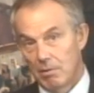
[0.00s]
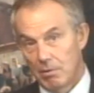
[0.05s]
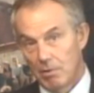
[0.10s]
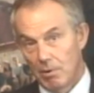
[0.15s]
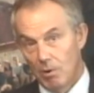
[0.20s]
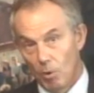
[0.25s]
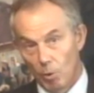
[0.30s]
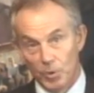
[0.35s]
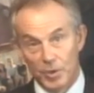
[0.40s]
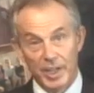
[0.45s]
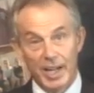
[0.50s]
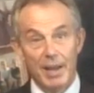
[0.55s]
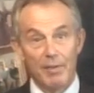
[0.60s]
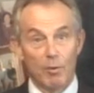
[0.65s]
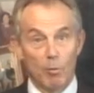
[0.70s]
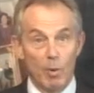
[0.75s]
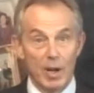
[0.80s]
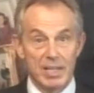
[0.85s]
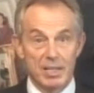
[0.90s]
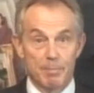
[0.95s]

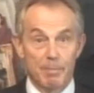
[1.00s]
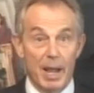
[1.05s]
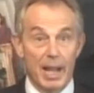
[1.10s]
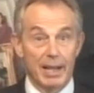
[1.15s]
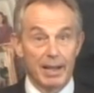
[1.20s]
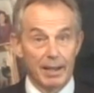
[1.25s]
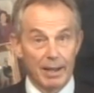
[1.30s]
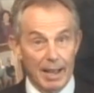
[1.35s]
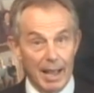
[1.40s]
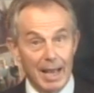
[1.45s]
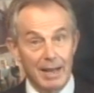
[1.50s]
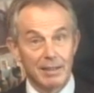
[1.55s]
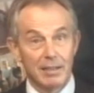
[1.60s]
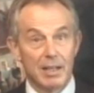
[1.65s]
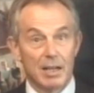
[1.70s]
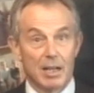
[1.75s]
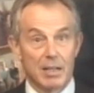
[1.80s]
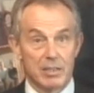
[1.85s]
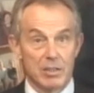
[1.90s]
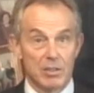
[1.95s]
altogether West Bank and
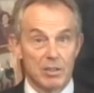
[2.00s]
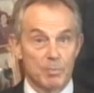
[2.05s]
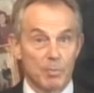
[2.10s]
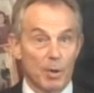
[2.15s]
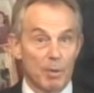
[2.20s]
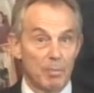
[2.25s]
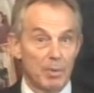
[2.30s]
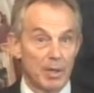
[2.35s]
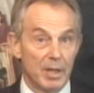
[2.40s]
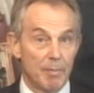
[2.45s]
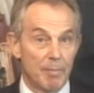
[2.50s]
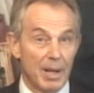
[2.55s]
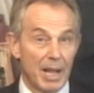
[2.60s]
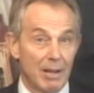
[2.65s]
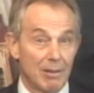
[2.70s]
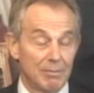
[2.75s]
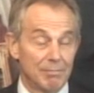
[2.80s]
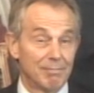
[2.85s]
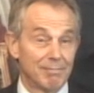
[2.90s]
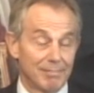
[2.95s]
Gaza, is probably
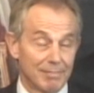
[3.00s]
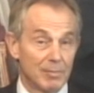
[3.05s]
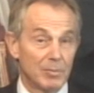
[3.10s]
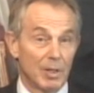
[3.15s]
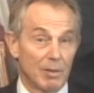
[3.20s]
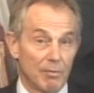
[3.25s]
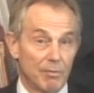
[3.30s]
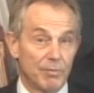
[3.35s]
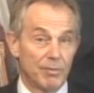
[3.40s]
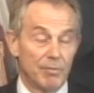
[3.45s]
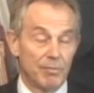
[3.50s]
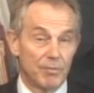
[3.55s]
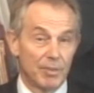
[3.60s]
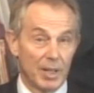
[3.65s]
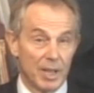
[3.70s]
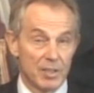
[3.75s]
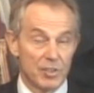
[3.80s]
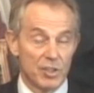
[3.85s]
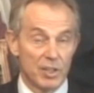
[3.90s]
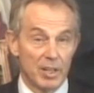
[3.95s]
about, well,
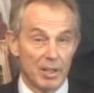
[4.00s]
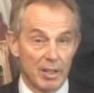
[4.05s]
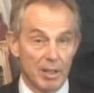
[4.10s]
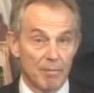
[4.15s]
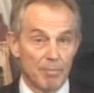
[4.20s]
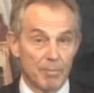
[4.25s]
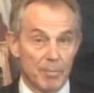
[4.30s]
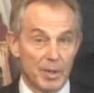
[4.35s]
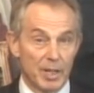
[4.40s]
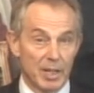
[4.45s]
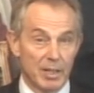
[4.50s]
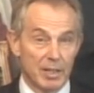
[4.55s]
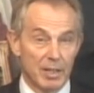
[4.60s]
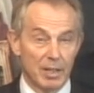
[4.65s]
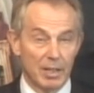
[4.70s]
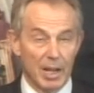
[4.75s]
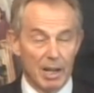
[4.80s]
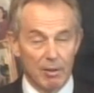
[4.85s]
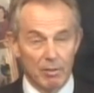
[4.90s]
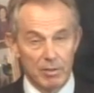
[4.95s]
last year they're
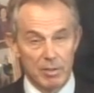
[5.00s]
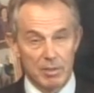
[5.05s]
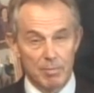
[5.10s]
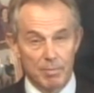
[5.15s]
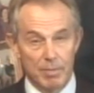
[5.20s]
predicting now